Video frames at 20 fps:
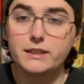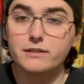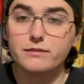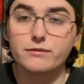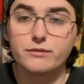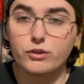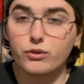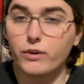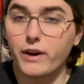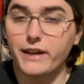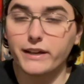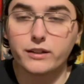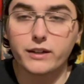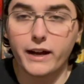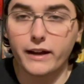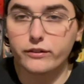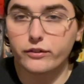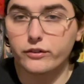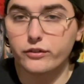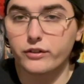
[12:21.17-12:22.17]
Great
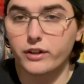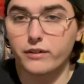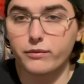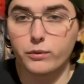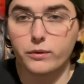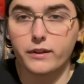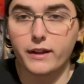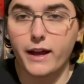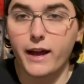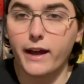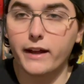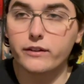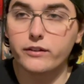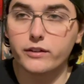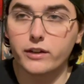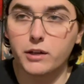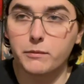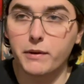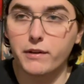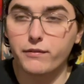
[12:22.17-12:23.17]
classic stuff with that.
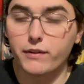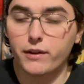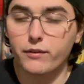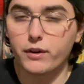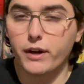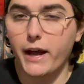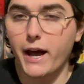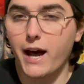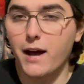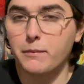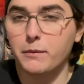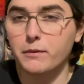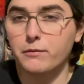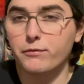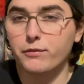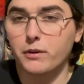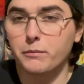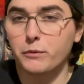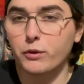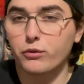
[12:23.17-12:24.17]
My favorite album
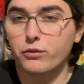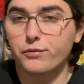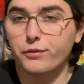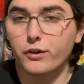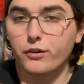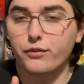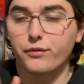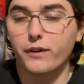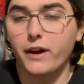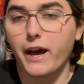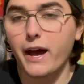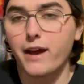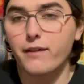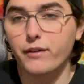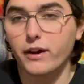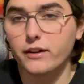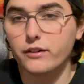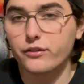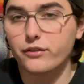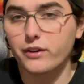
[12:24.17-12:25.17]
from those first 5,
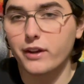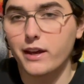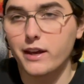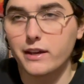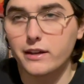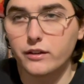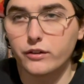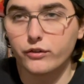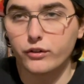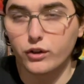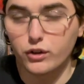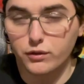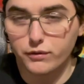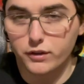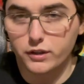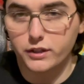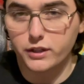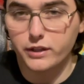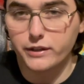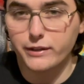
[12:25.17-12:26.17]
I'd say, is
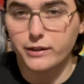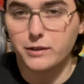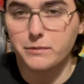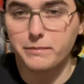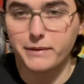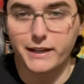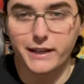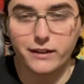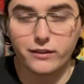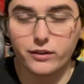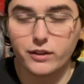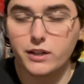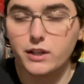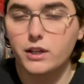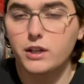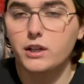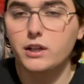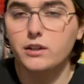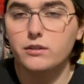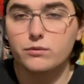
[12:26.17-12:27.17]
Overkill, but
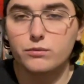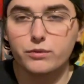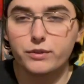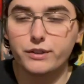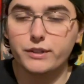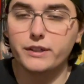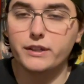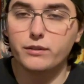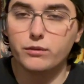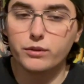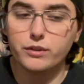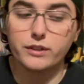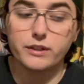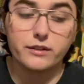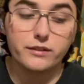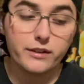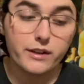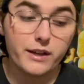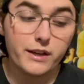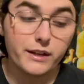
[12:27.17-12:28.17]
really, really
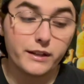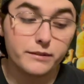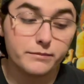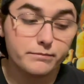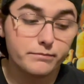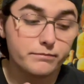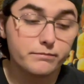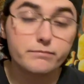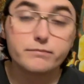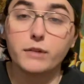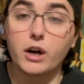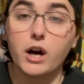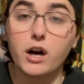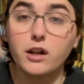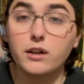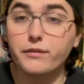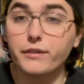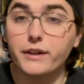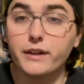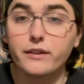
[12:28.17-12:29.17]
dig all
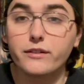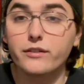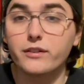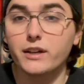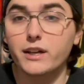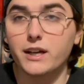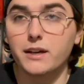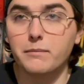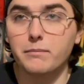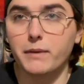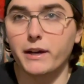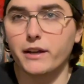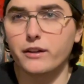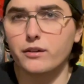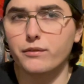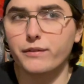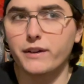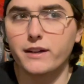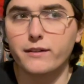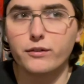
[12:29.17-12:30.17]
of it. My other
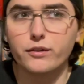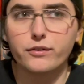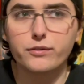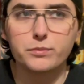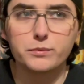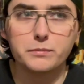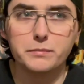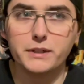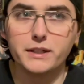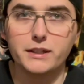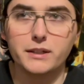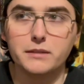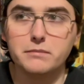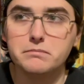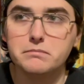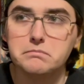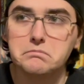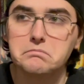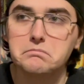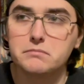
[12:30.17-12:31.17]
favorites would be,
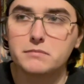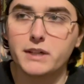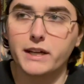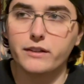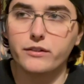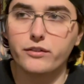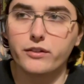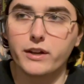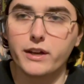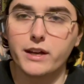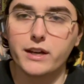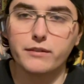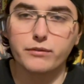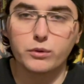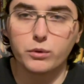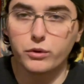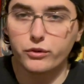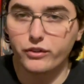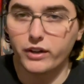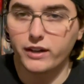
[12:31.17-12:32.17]
I'd say, of
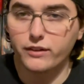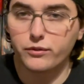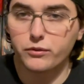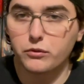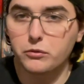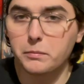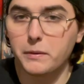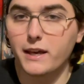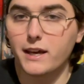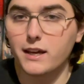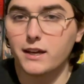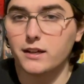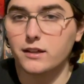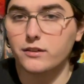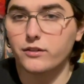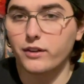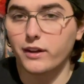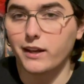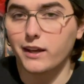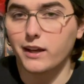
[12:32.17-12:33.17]
course, Ace of
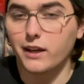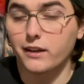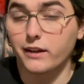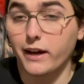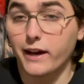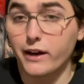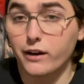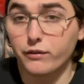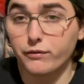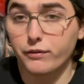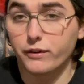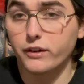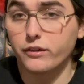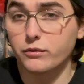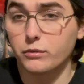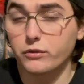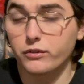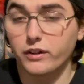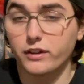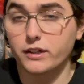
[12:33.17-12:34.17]
Spades and Iron Fist,
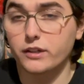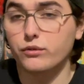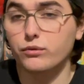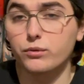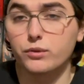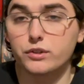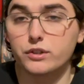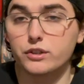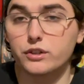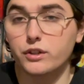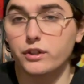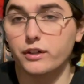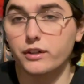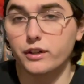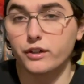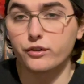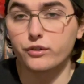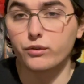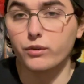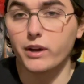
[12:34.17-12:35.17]
which I think is really good and
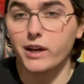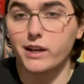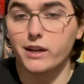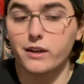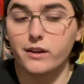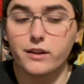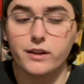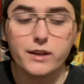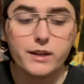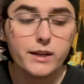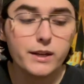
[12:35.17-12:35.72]
underrated.